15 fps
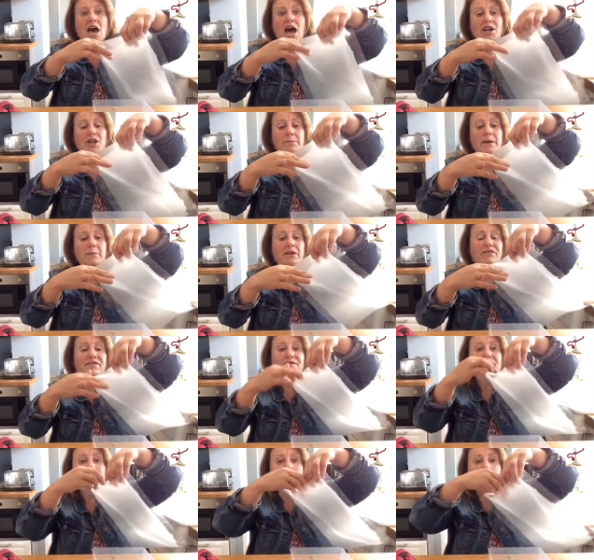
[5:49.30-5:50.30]
and you'll be able to
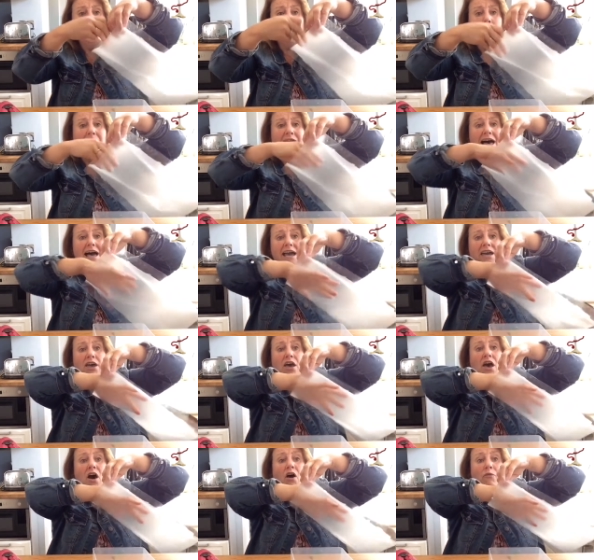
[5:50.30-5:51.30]
fill your bag
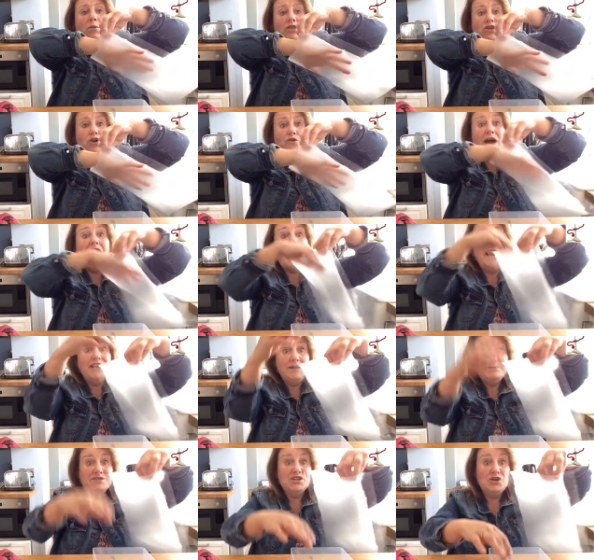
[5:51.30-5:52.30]
with your
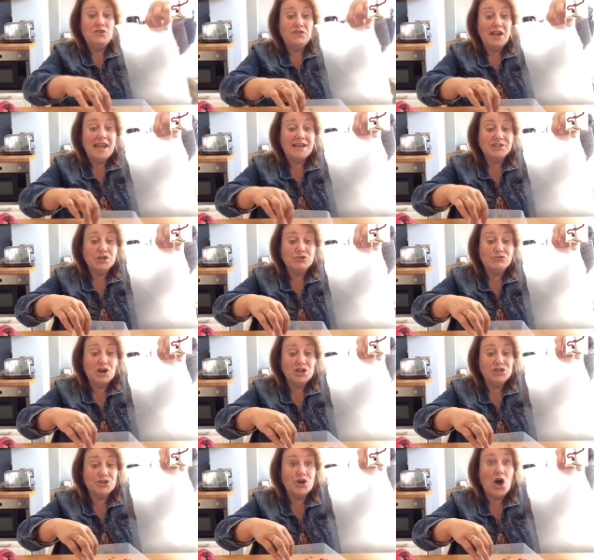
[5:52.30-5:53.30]
items that you've collected
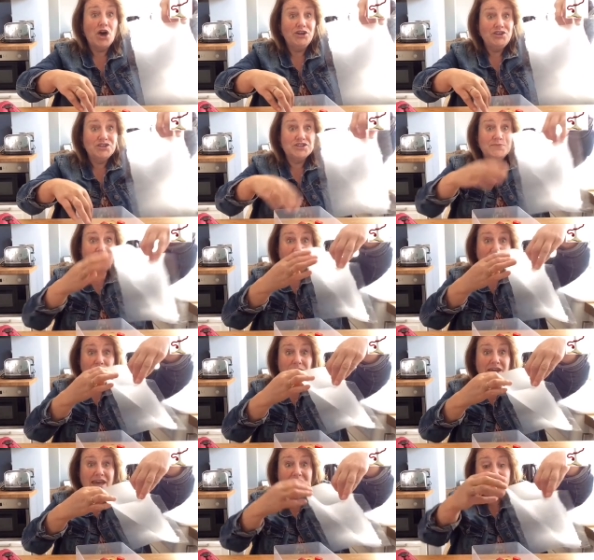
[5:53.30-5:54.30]
around your house.
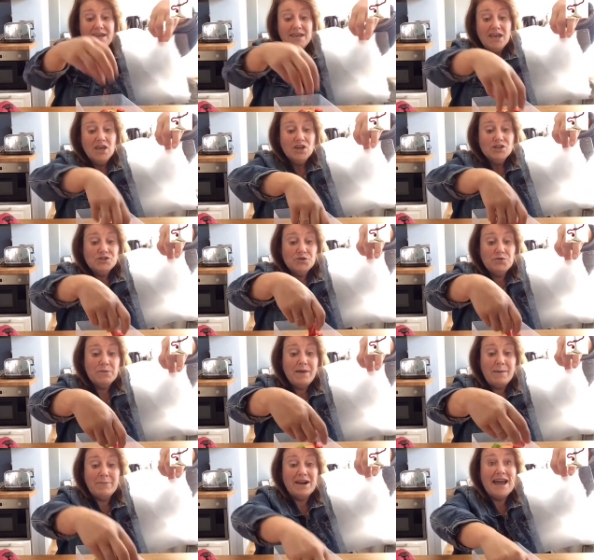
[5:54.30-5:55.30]
Okay, so
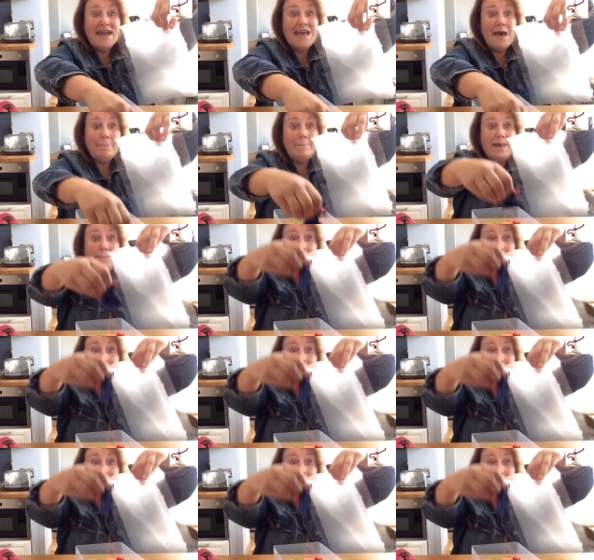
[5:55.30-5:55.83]
remember, I have my